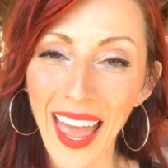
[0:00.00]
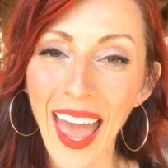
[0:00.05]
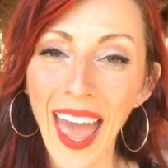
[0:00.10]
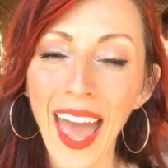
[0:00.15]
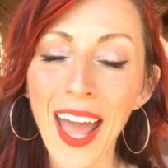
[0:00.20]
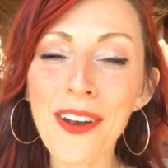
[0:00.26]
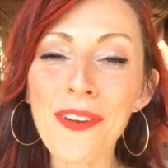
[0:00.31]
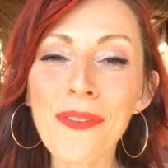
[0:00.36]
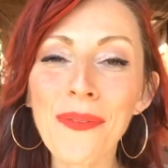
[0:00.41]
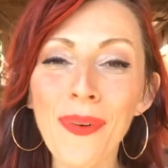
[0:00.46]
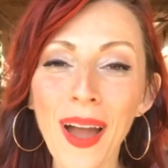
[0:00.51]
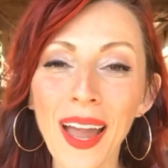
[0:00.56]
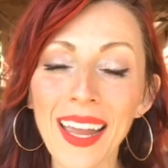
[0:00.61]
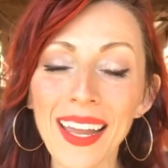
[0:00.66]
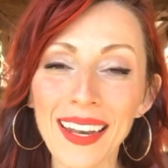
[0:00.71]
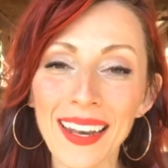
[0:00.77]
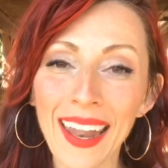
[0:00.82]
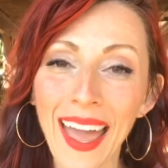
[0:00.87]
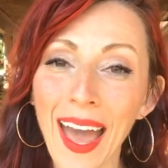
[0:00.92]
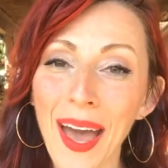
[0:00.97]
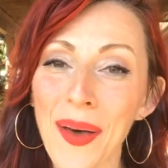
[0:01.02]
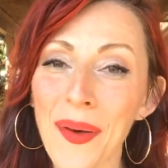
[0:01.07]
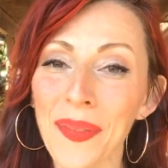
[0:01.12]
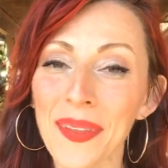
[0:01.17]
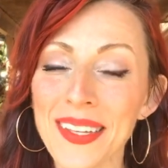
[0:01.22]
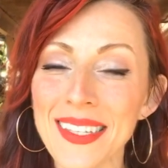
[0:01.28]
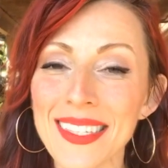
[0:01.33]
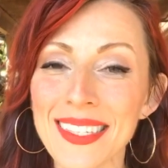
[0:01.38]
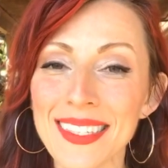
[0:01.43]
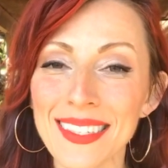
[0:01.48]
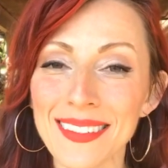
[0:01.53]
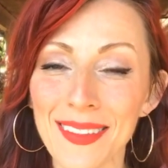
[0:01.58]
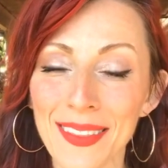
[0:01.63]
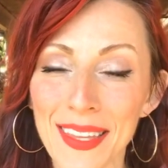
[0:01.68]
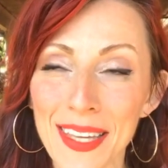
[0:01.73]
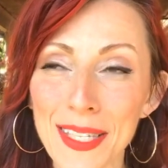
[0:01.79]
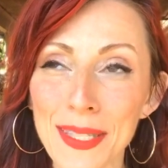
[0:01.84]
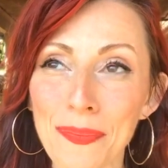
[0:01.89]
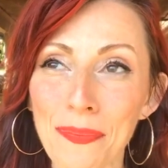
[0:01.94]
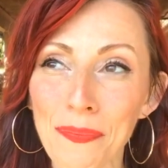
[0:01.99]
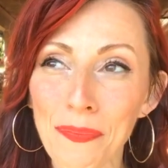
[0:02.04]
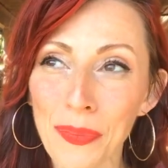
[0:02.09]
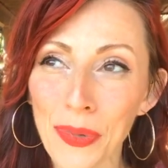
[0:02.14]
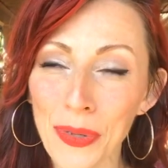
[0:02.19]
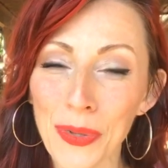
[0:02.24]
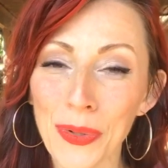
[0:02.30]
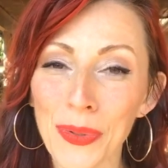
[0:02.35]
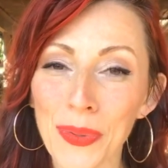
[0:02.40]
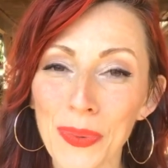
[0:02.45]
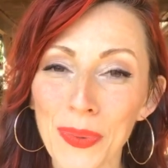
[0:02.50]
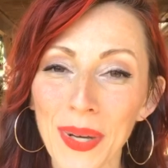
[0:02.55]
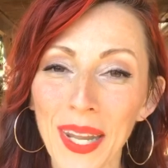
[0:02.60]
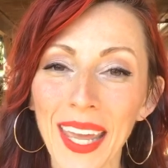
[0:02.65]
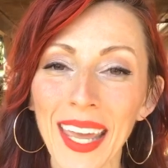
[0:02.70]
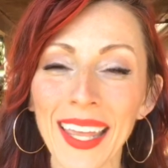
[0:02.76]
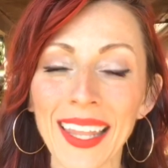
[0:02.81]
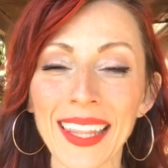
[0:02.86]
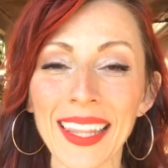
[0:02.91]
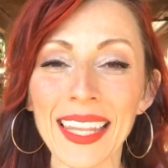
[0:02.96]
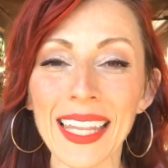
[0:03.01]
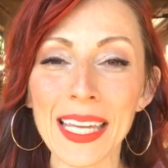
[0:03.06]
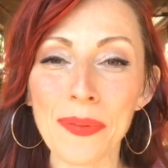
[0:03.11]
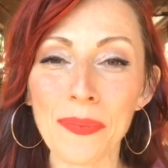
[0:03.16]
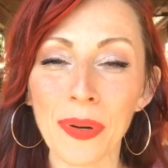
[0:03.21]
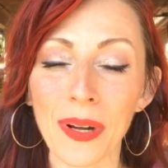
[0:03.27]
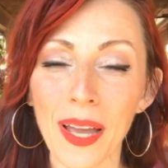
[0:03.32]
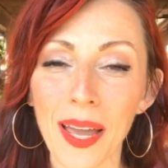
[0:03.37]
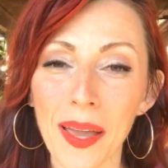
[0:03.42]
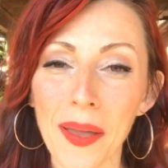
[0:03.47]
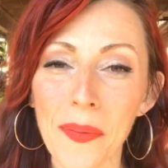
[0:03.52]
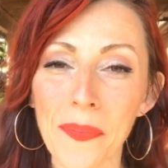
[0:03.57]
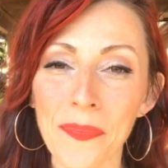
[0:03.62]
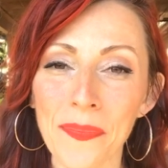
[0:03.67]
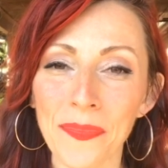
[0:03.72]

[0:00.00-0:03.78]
And right now, this moon in Libra